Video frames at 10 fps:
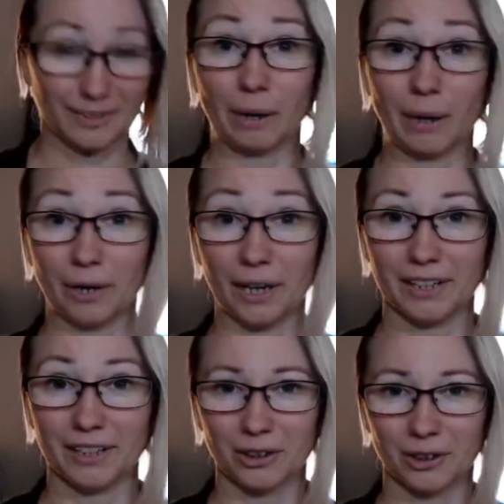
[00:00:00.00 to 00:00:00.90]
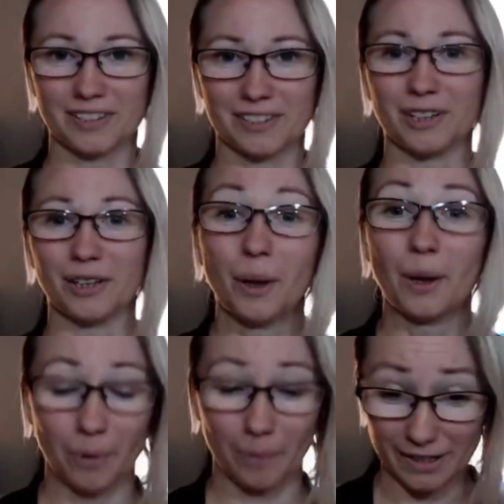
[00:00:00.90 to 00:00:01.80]
My writing is hard to see,
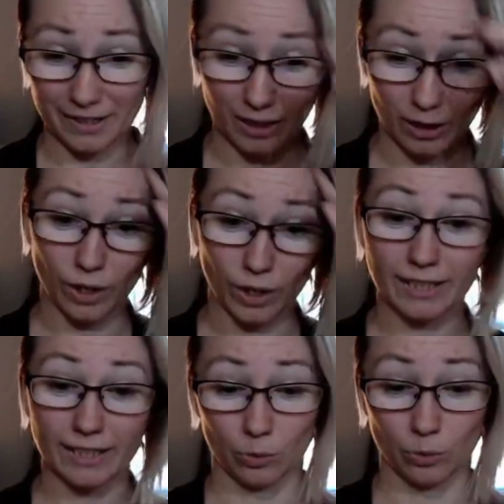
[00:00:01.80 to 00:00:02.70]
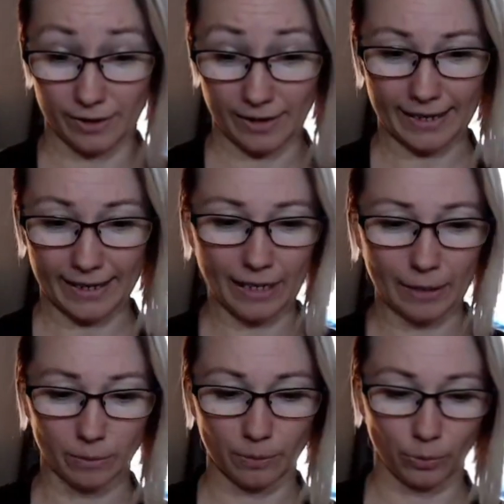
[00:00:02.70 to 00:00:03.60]
but basically what I did was I
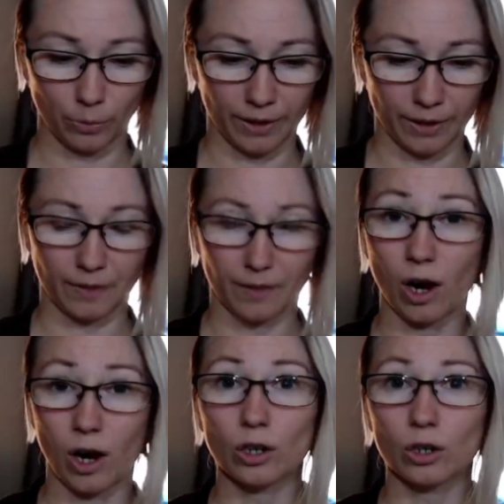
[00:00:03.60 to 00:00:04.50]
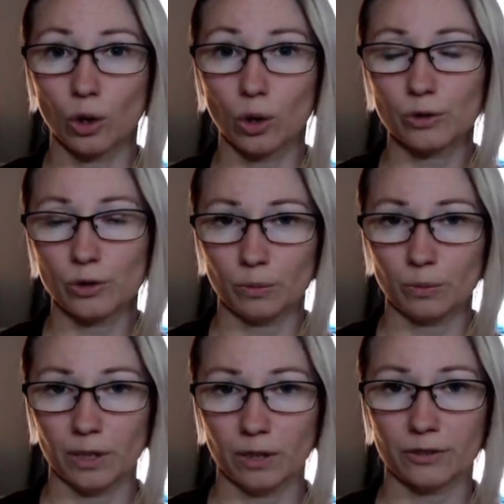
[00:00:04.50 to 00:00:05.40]
came up with our go-to
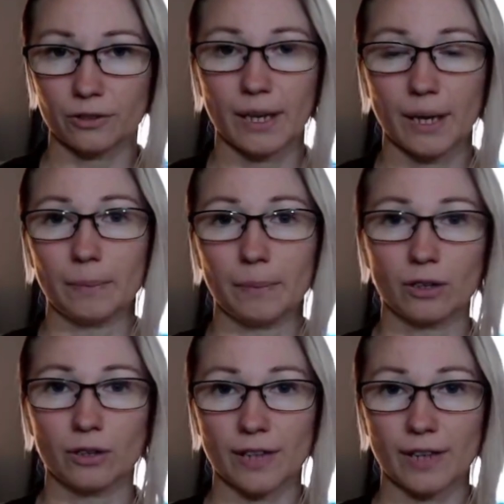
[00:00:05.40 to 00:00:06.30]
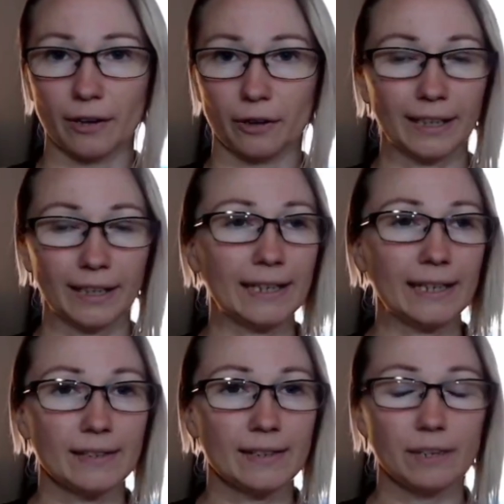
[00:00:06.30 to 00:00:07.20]
meals that are
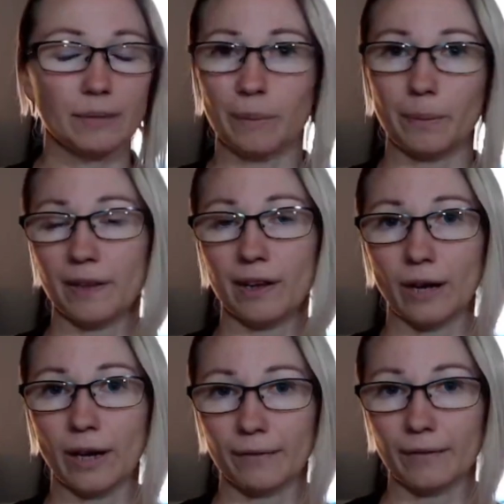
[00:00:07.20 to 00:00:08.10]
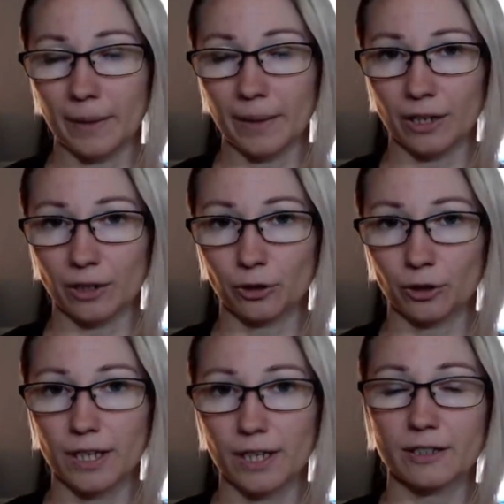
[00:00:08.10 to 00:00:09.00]
easy. Maybe they don't have that many
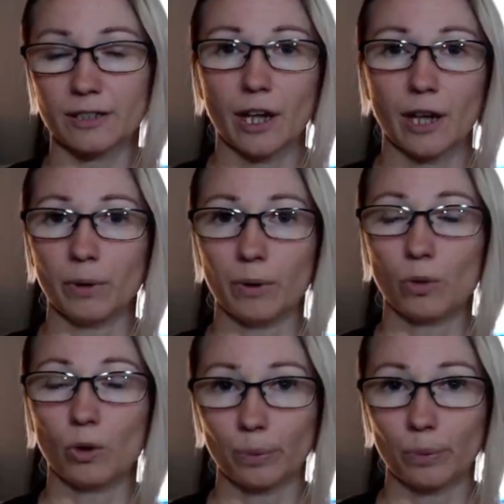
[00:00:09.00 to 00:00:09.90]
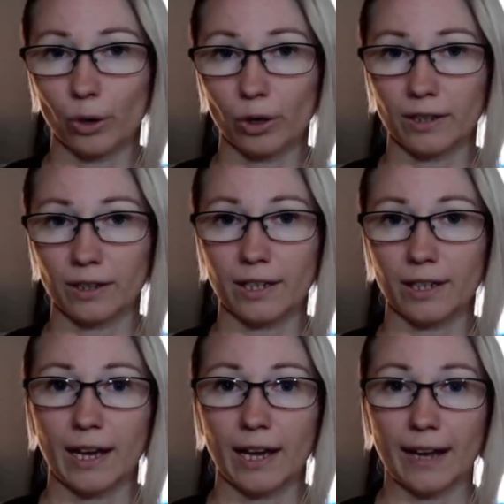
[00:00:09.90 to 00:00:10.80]
ingredients, but more
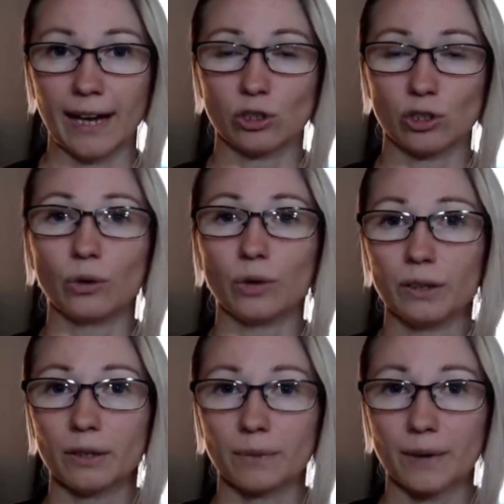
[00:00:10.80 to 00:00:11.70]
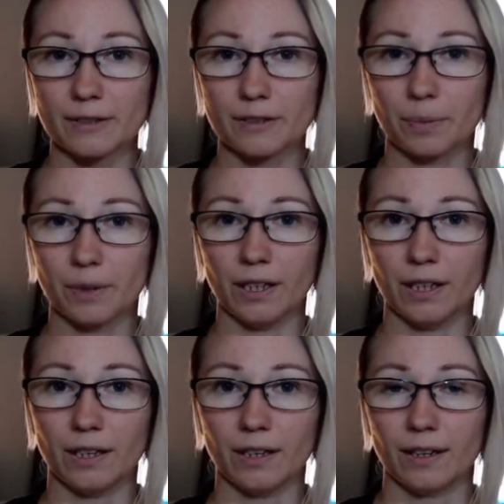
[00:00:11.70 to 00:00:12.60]
importantly, I don't need a
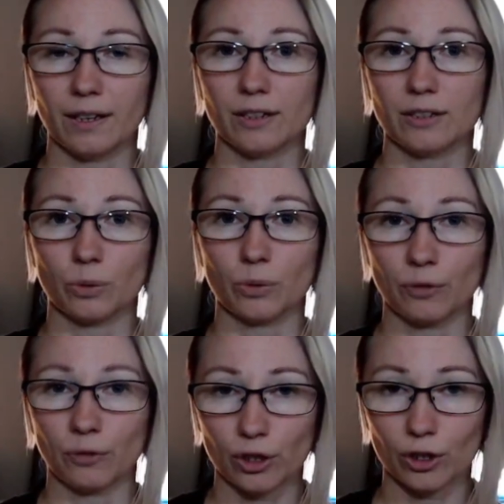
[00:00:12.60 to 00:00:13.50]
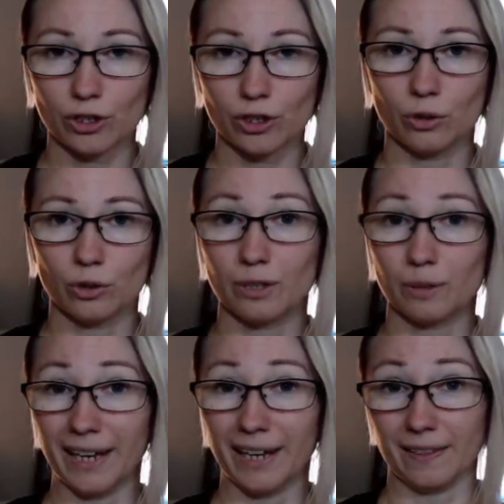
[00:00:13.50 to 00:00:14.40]
recipe to refer to
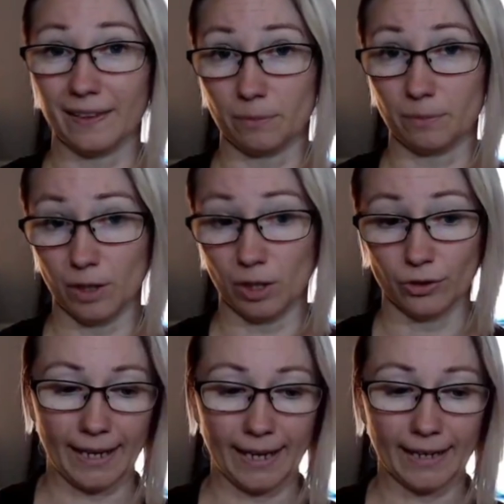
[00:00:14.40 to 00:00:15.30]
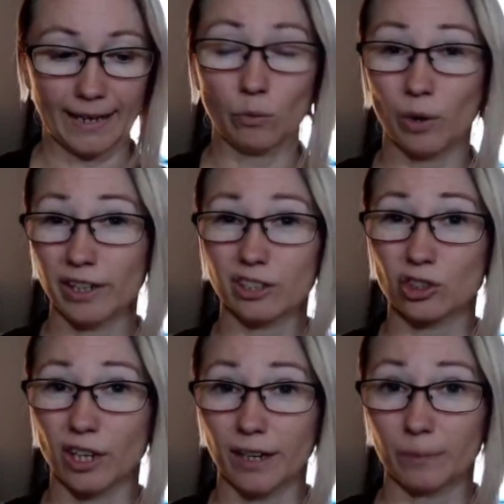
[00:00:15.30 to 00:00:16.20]
make these meals. And I wanted to
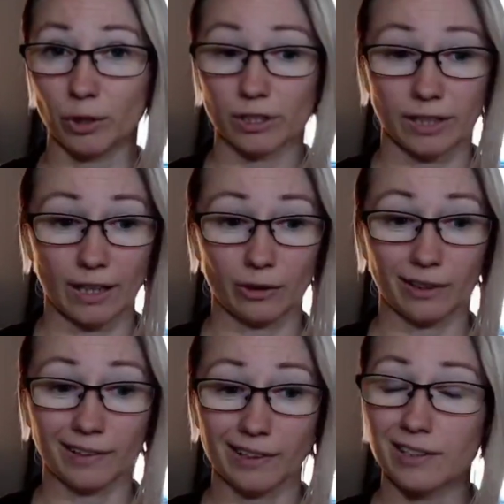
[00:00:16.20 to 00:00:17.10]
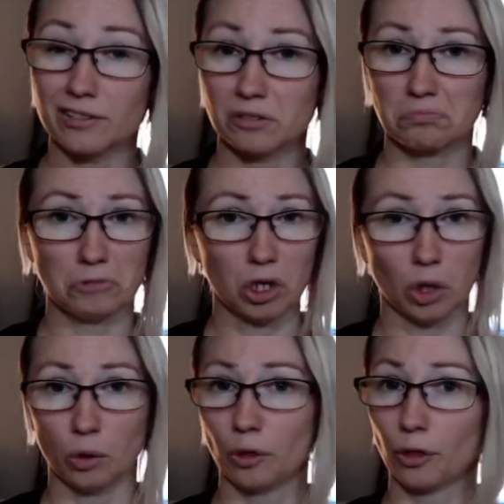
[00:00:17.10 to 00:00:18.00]
try to put together at least
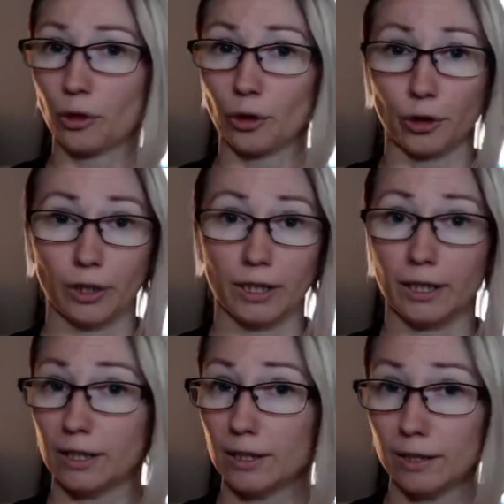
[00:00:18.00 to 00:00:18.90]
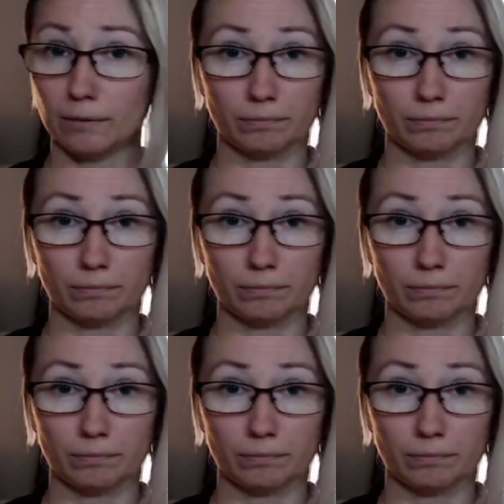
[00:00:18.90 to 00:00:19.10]
30